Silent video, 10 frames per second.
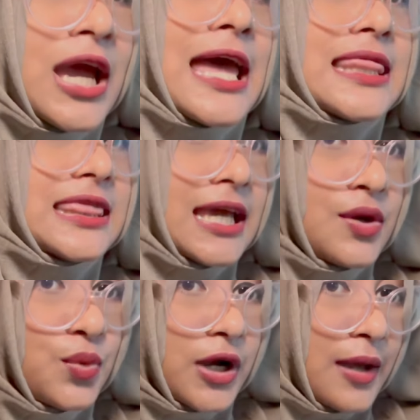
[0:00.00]

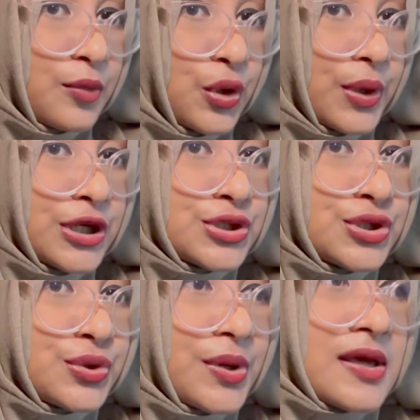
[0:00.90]
Then what I'm going to
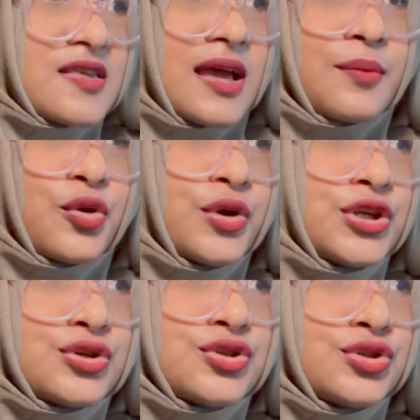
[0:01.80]
do is I'm
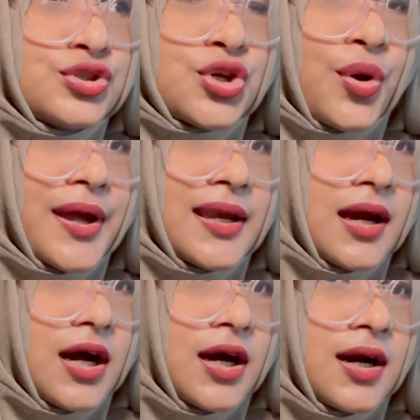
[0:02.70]
going to join
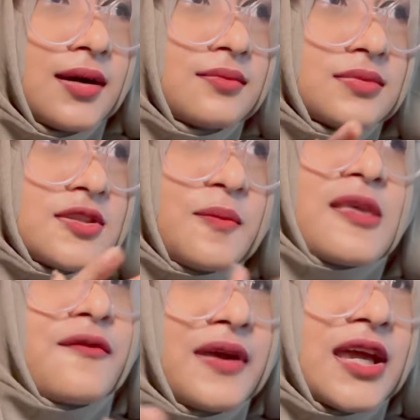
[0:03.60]
a
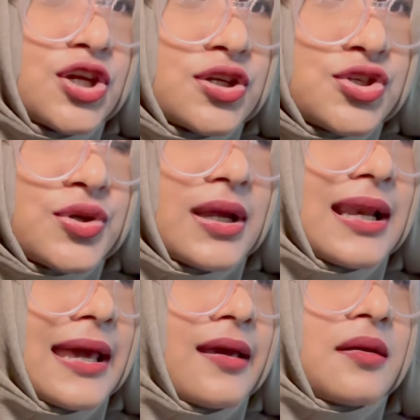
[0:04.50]
specific industry.
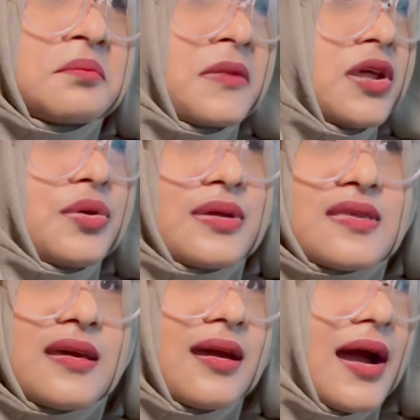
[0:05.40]
Like, you can
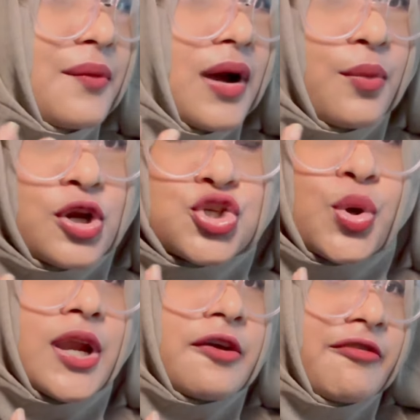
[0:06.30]
say I want to
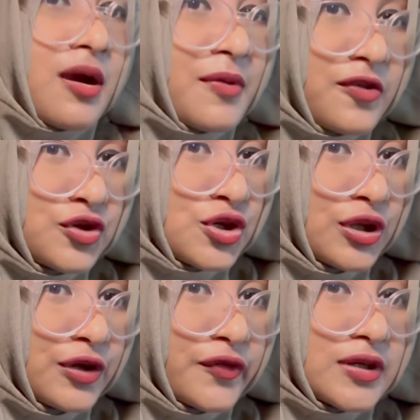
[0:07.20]
join a
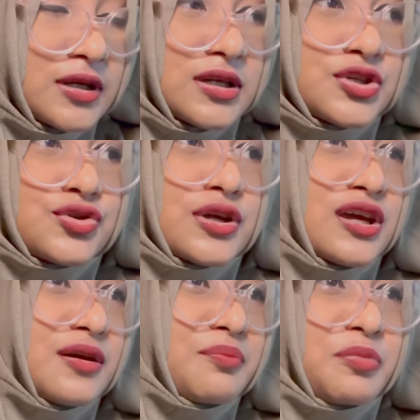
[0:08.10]
pharmaceutical
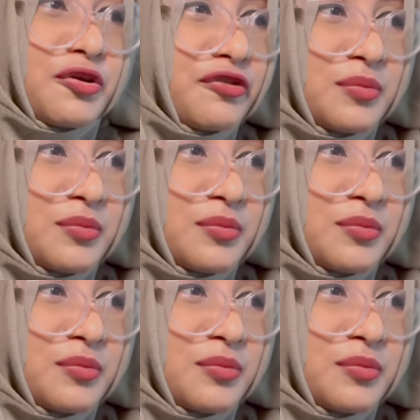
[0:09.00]
industry, perfume